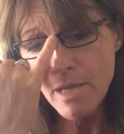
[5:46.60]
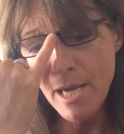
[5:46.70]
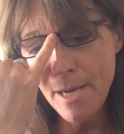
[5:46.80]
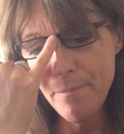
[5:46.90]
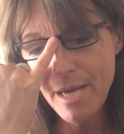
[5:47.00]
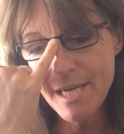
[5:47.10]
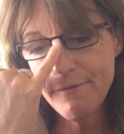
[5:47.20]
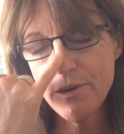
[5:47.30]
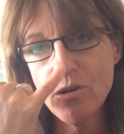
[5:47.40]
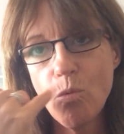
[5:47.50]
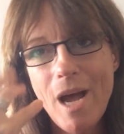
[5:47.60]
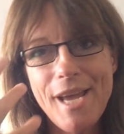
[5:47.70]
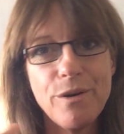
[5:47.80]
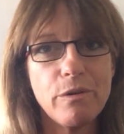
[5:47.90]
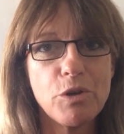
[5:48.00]
And if you're
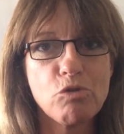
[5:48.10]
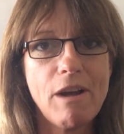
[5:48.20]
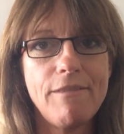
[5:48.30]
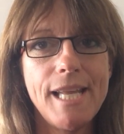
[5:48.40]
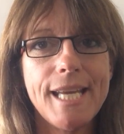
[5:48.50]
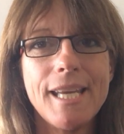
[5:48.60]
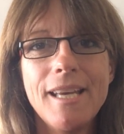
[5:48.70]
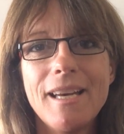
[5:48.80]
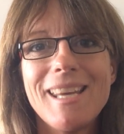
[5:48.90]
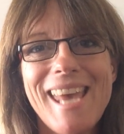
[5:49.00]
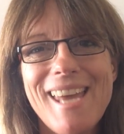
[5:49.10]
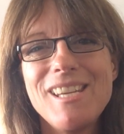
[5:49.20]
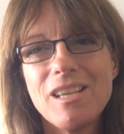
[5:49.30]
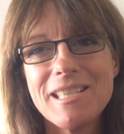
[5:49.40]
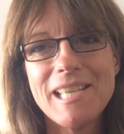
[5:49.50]
away or you're traveling, again,
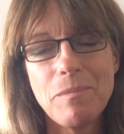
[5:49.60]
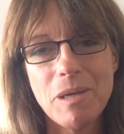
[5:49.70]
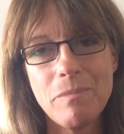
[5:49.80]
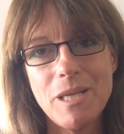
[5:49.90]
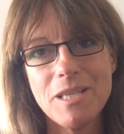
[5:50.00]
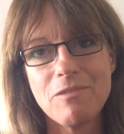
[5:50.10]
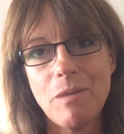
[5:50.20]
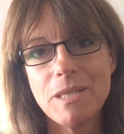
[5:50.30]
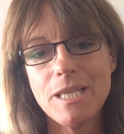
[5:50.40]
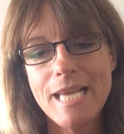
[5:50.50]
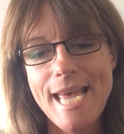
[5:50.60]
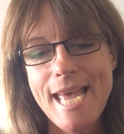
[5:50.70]
your sleep can be disrupted.